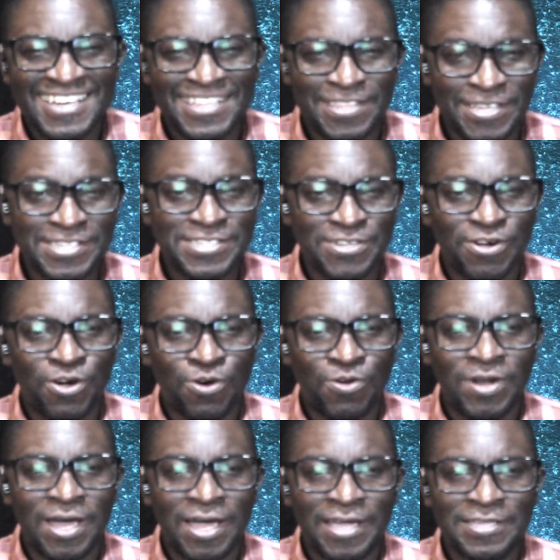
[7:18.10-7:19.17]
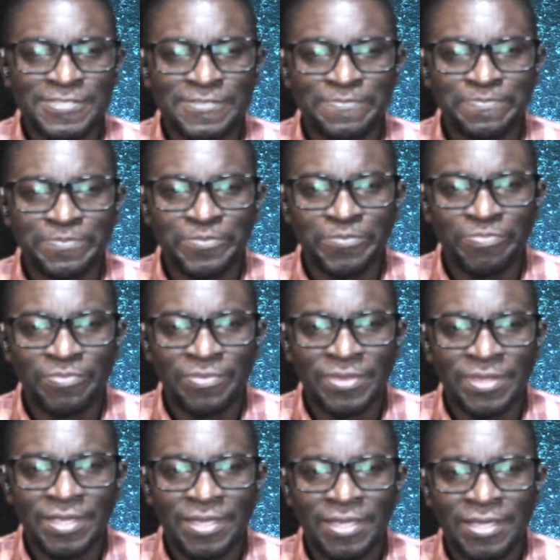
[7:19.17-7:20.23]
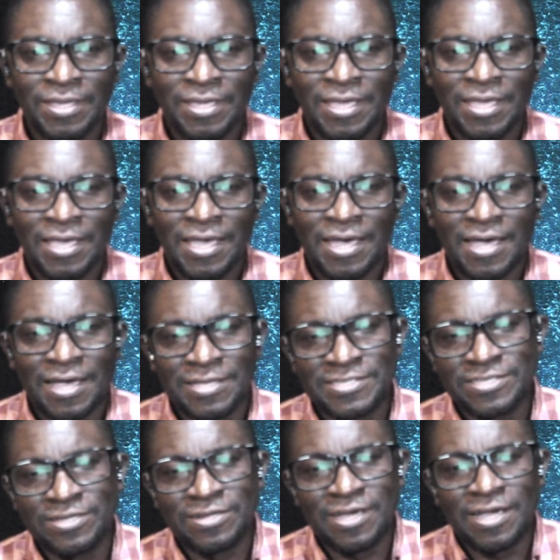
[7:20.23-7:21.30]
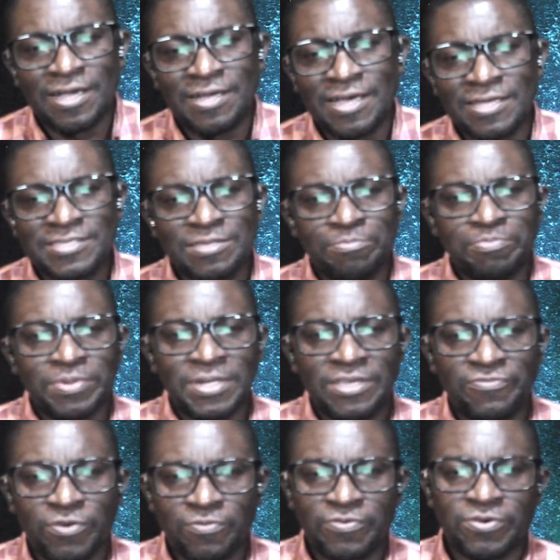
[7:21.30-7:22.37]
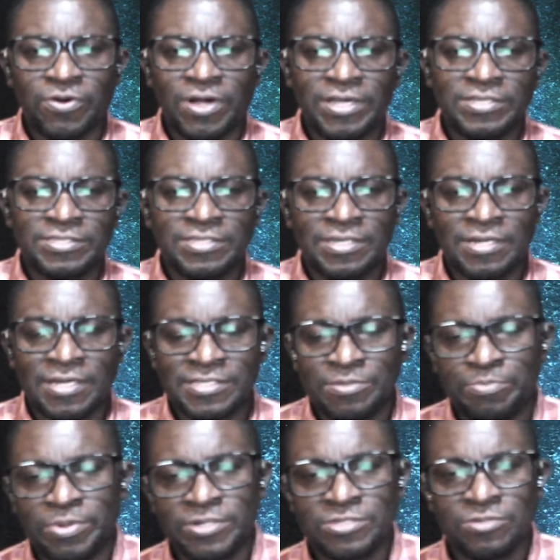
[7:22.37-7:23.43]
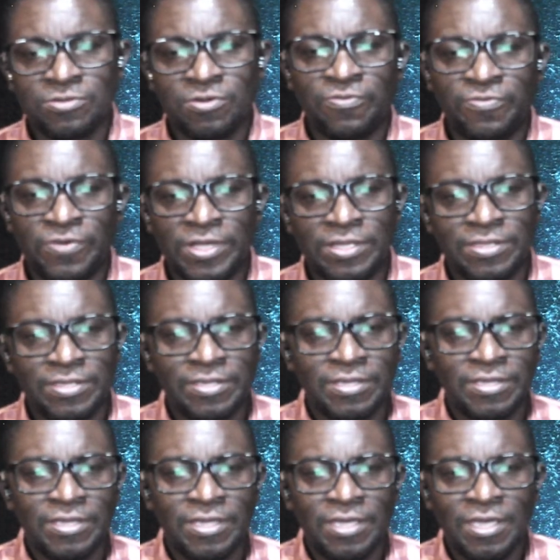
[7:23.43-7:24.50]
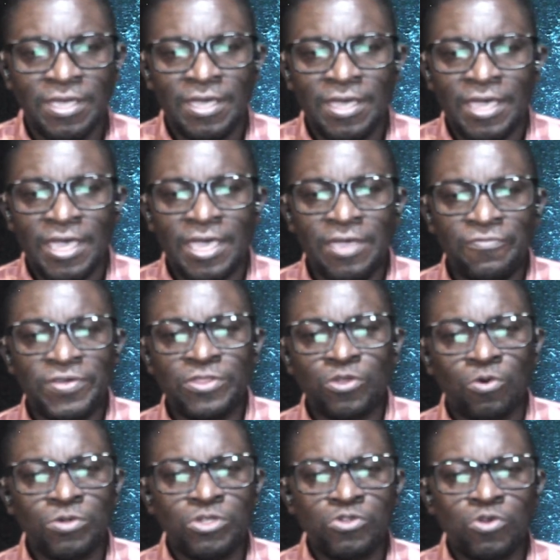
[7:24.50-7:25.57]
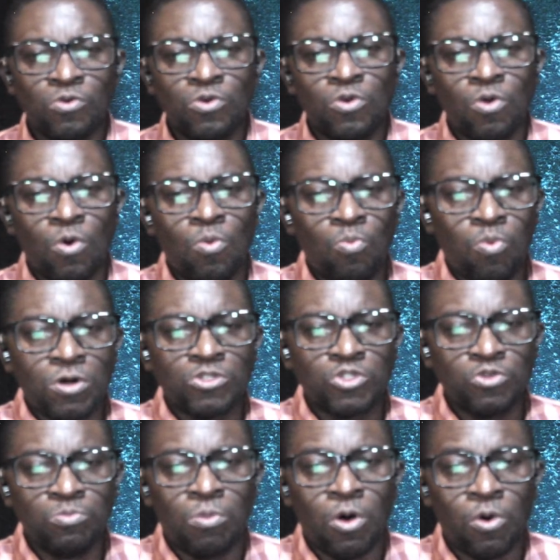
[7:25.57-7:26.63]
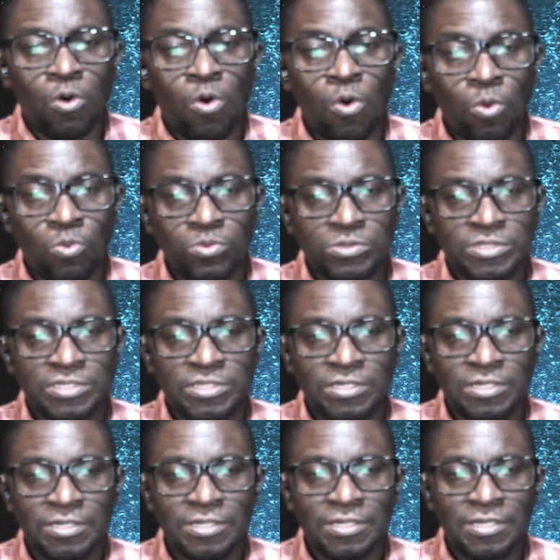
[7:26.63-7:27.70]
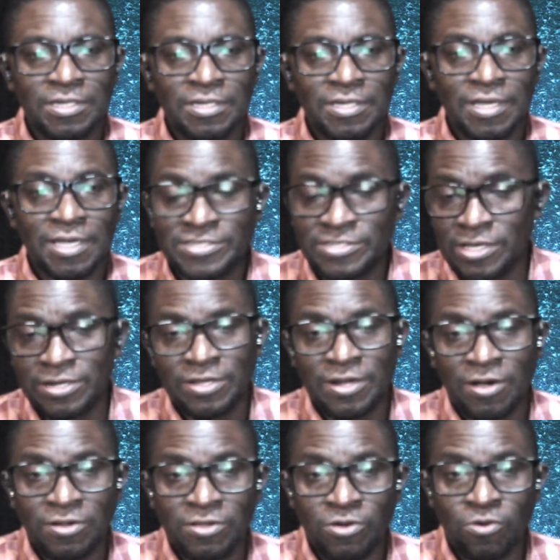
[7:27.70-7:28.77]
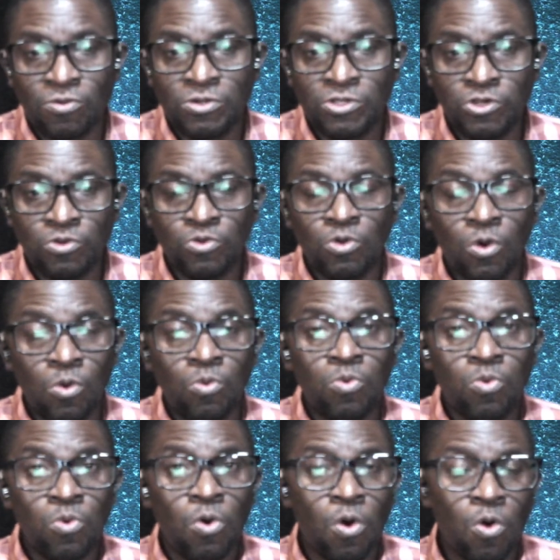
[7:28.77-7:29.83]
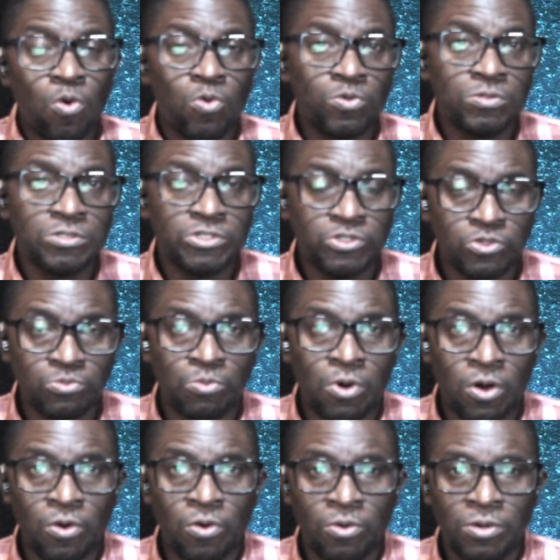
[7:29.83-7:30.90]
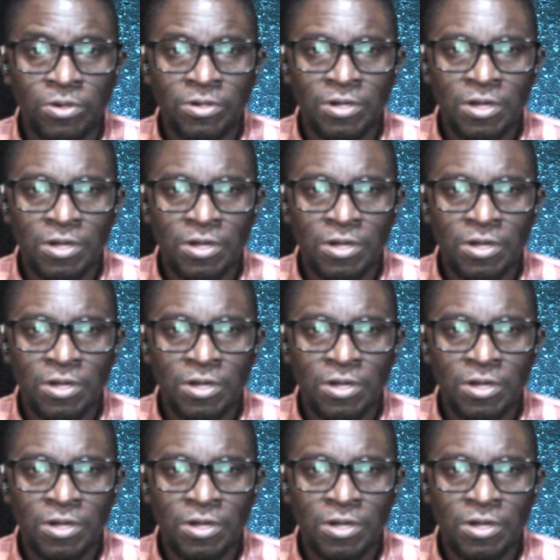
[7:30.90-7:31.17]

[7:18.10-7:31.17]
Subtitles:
These are all lies. I said, as a believer of Christ and as a person of faith, even though you don't know what tomorrow holds, I said it earlier on, you know who holds tomorrow.